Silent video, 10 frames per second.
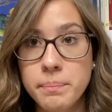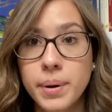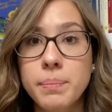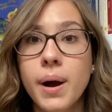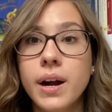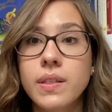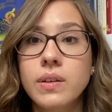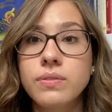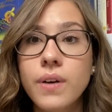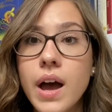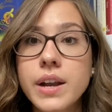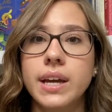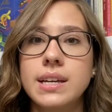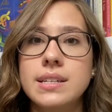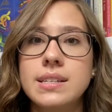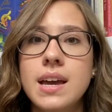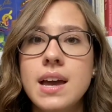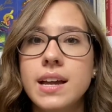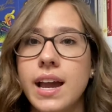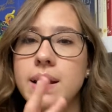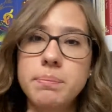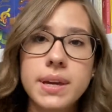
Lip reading: But part of the fun is kind of